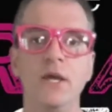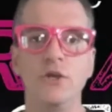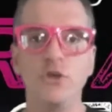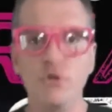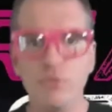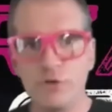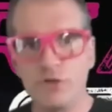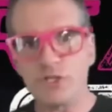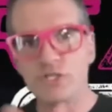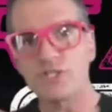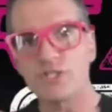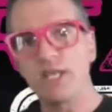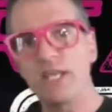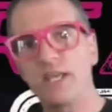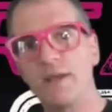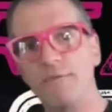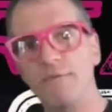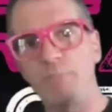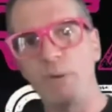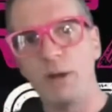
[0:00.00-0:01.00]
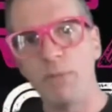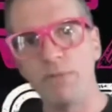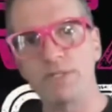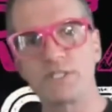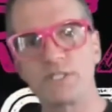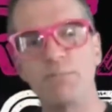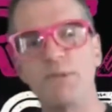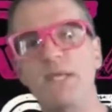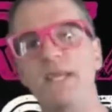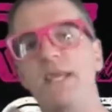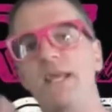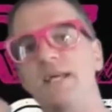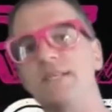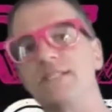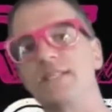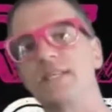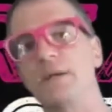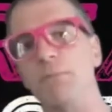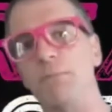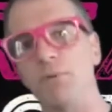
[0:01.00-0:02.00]
You just think of public speaking
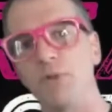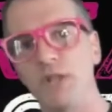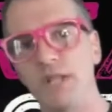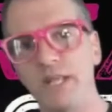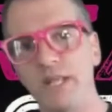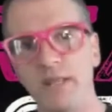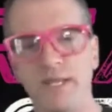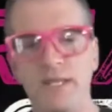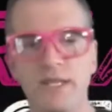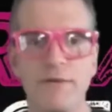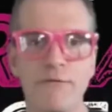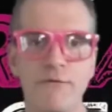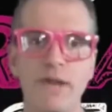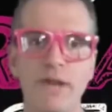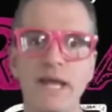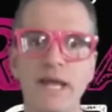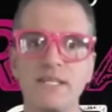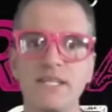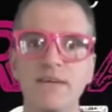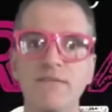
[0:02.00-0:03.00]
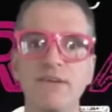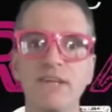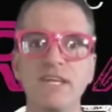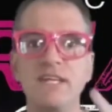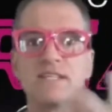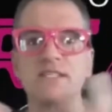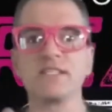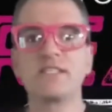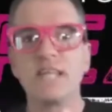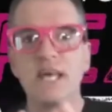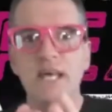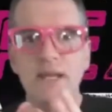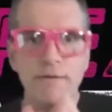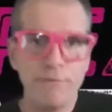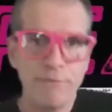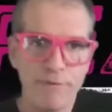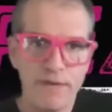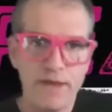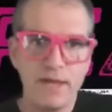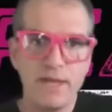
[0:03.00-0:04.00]
as a completely different activity instead
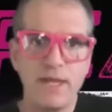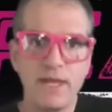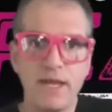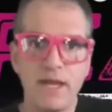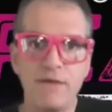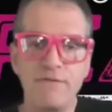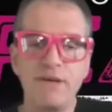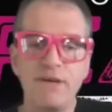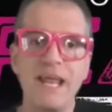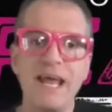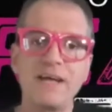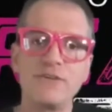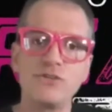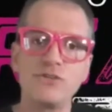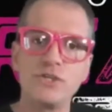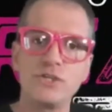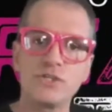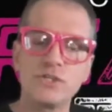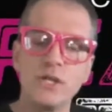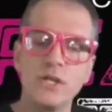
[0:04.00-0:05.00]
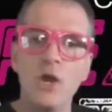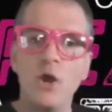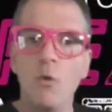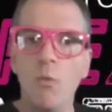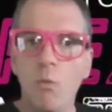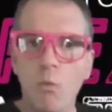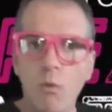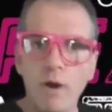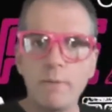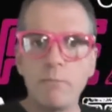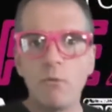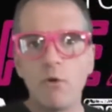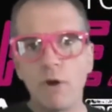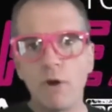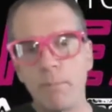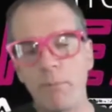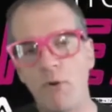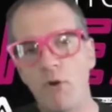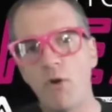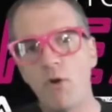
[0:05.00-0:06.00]
of thinking of it as just one
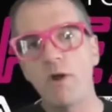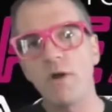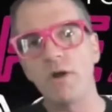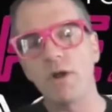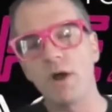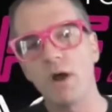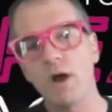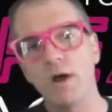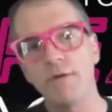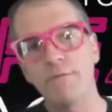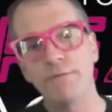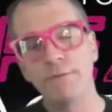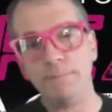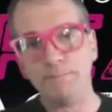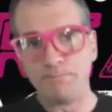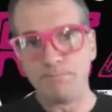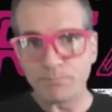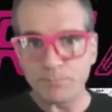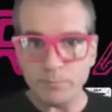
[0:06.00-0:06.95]
more part of